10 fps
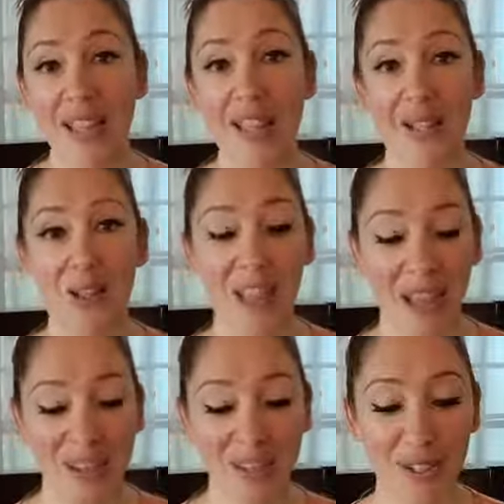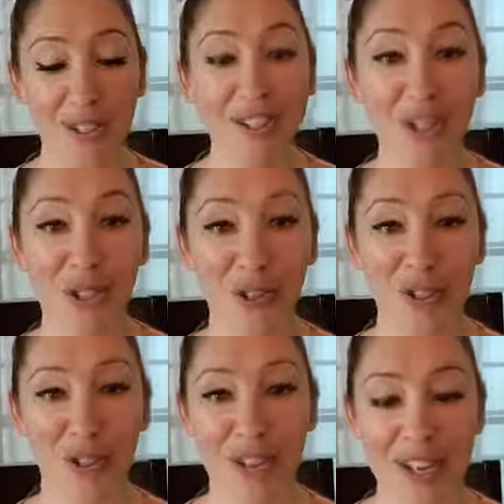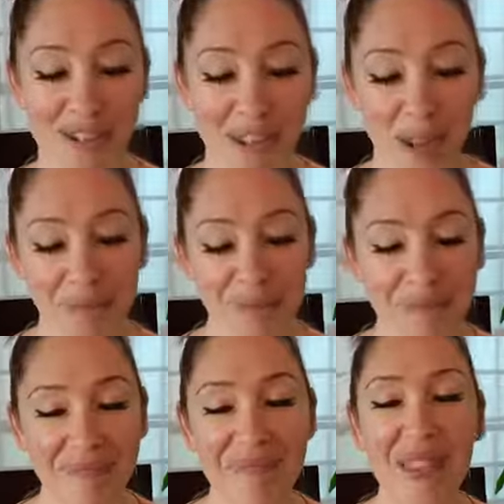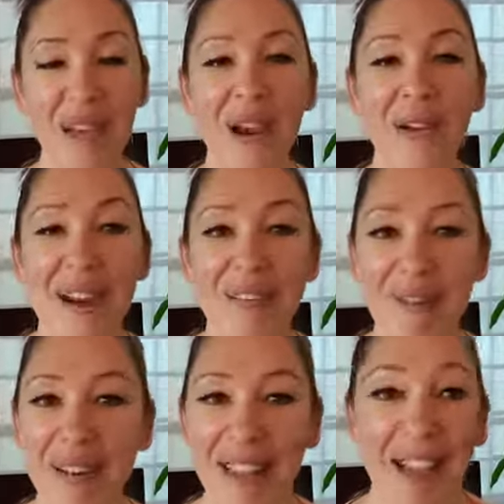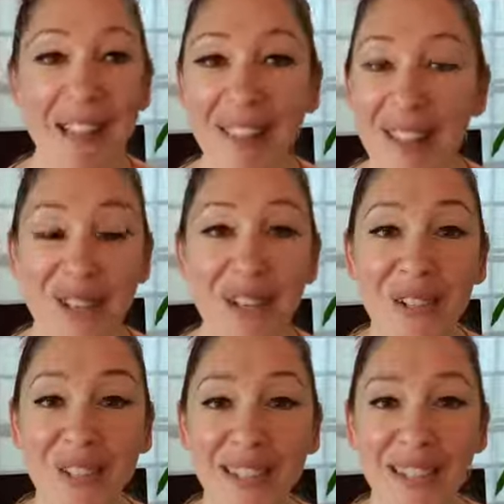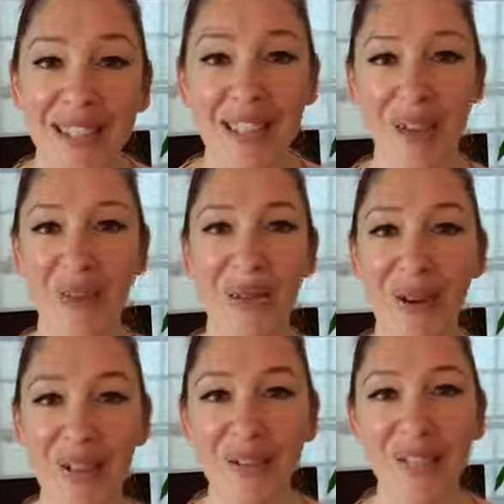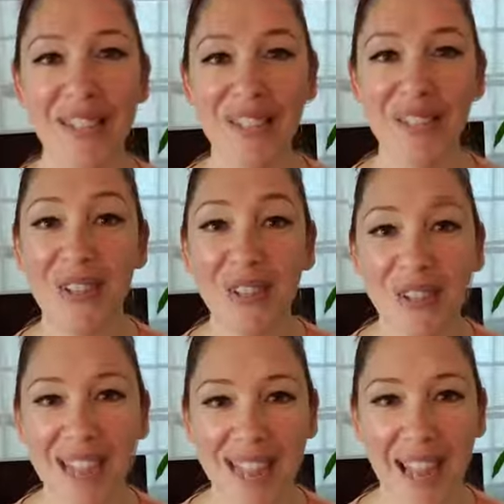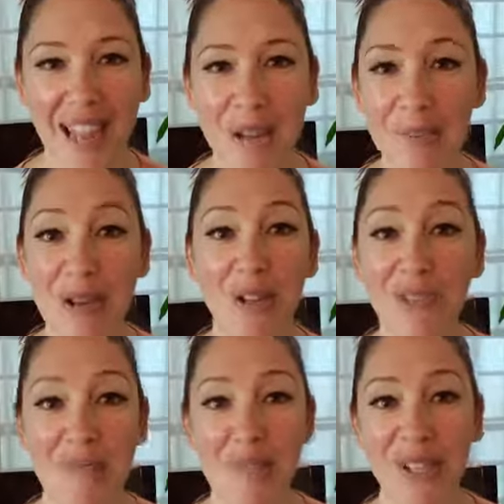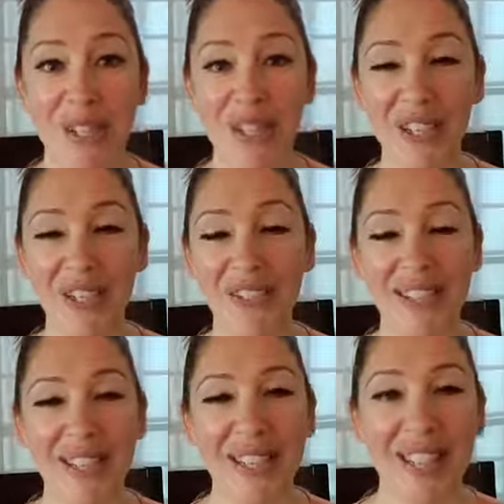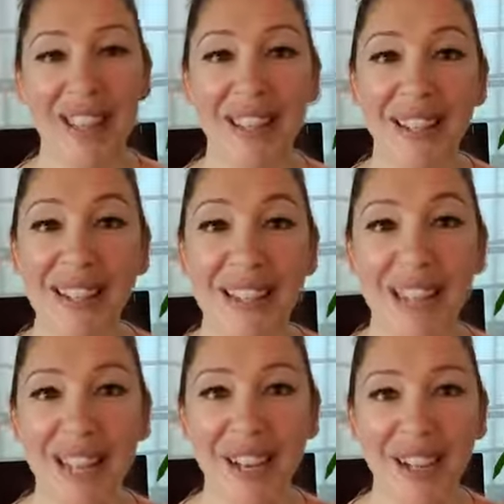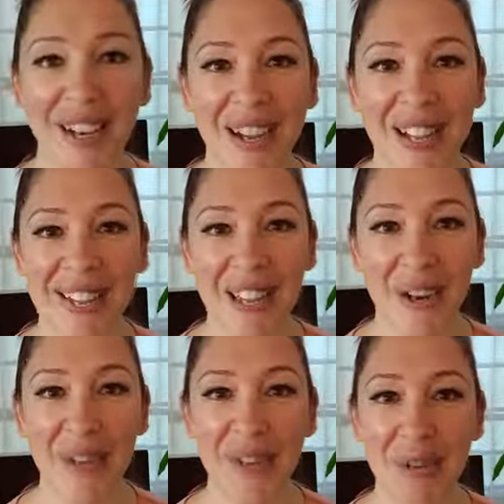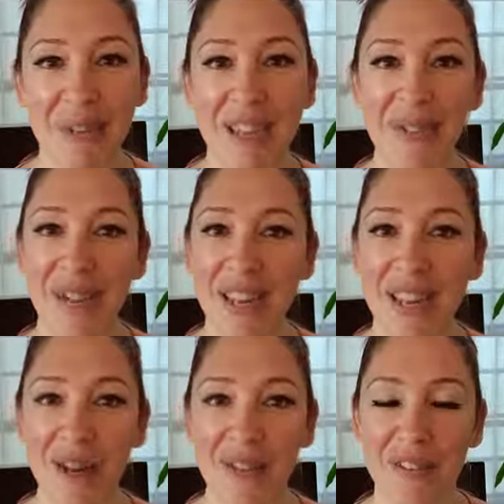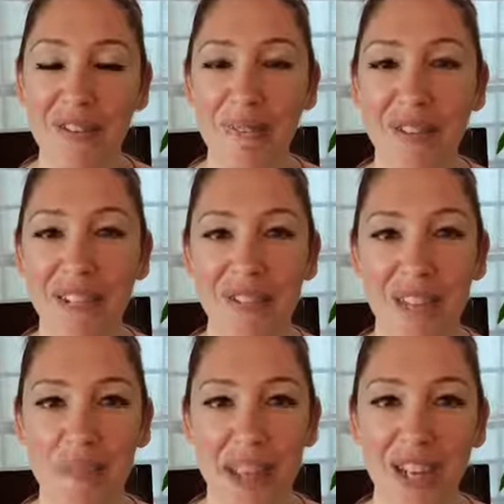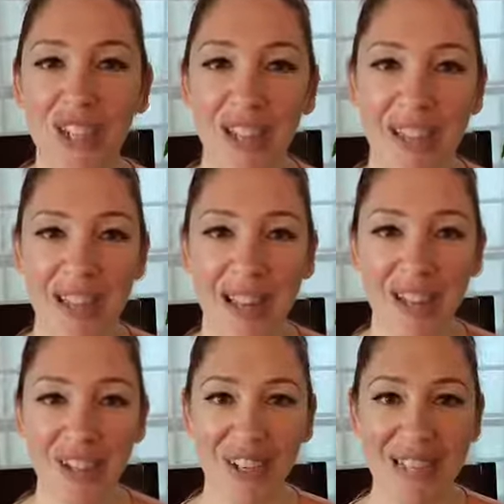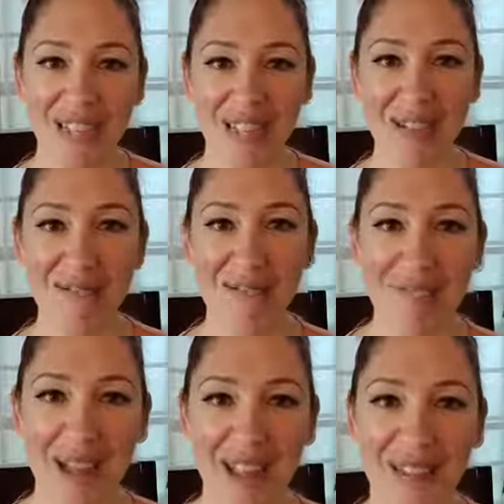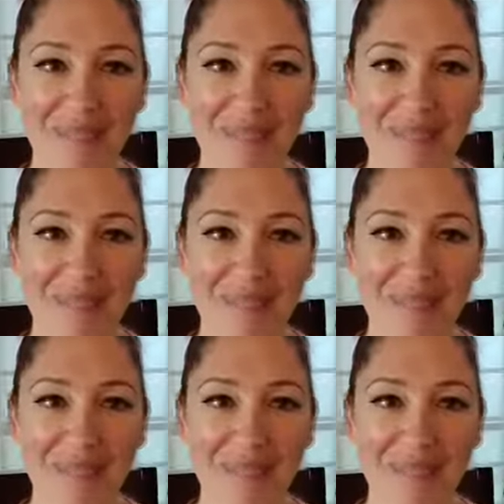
And so that is our digital version. So, all right, everybody, I love you. Have a wonderful rest of your day. Happy November to you. And I'll see you later on inside our groups and right here on the Fit Plus Faith page. Have a great day. Bye.